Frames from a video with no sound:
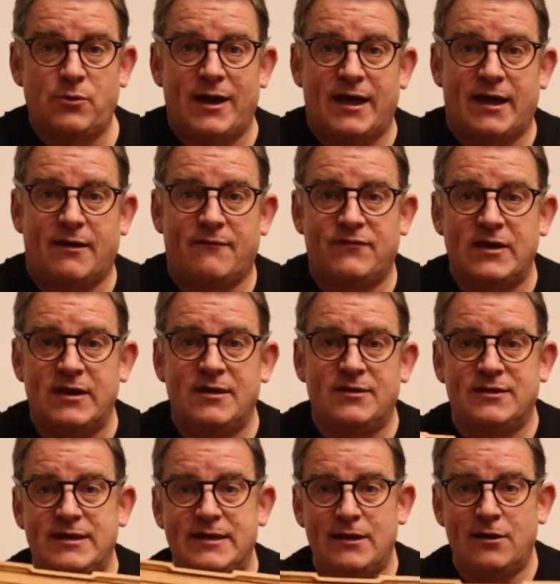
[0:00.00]
have
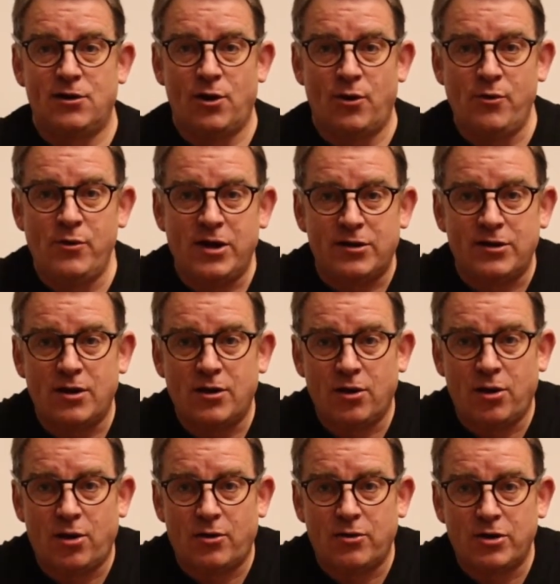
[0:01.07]
the Logan
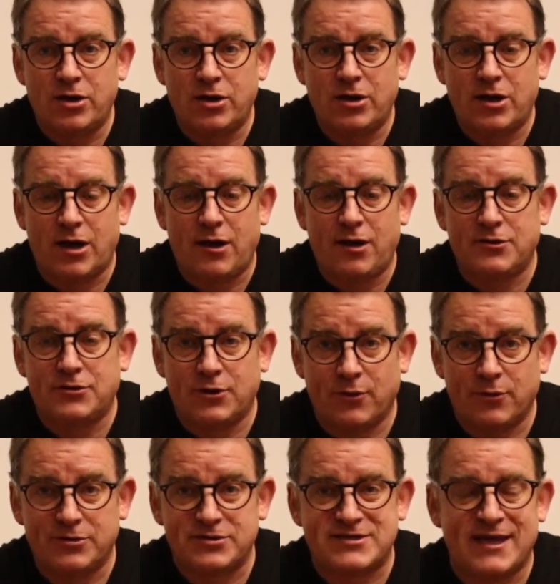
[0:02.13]
long card
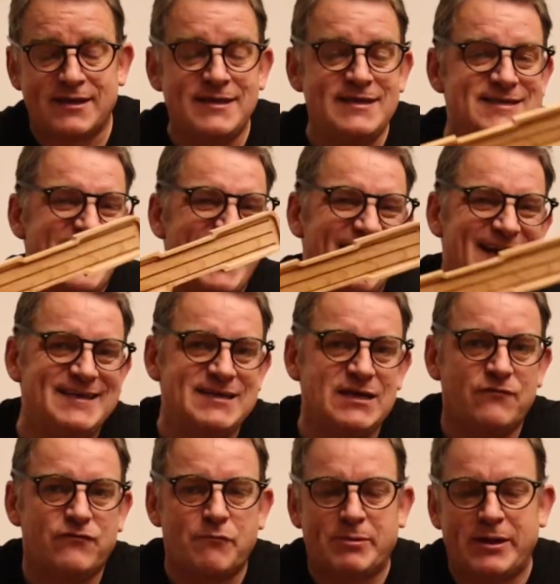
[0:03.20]
holders. Now these are
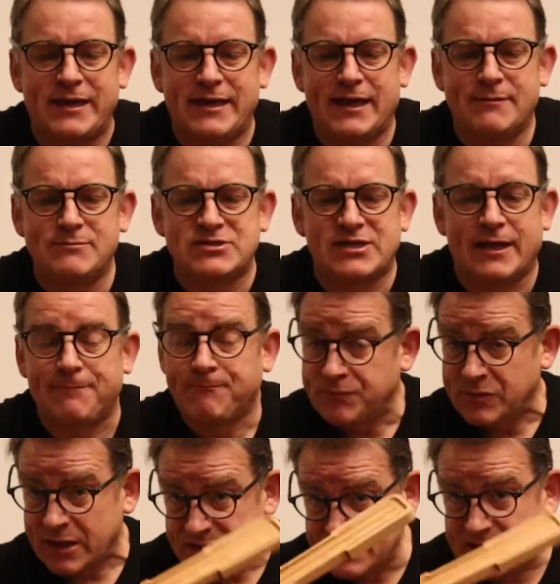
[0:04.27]
ideal for playing games like
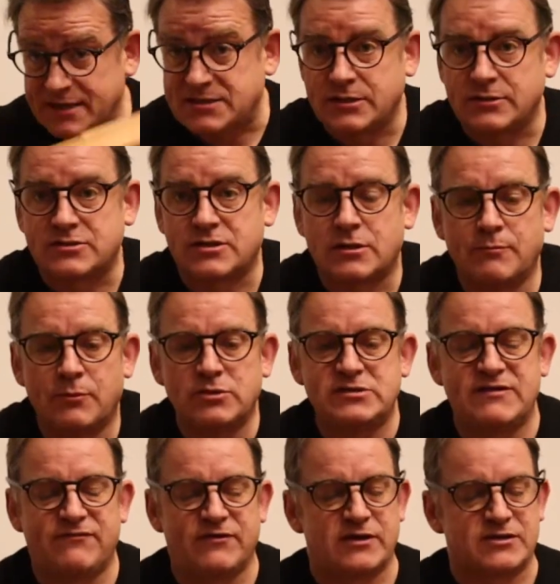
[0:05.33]
Sentinels of the
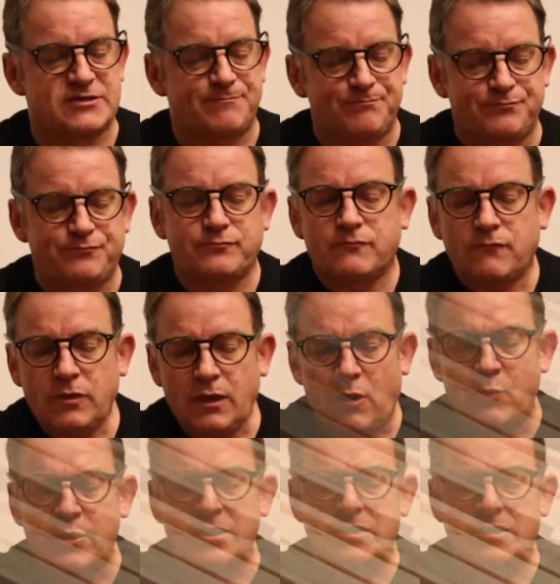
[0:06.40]
Multiverse, where you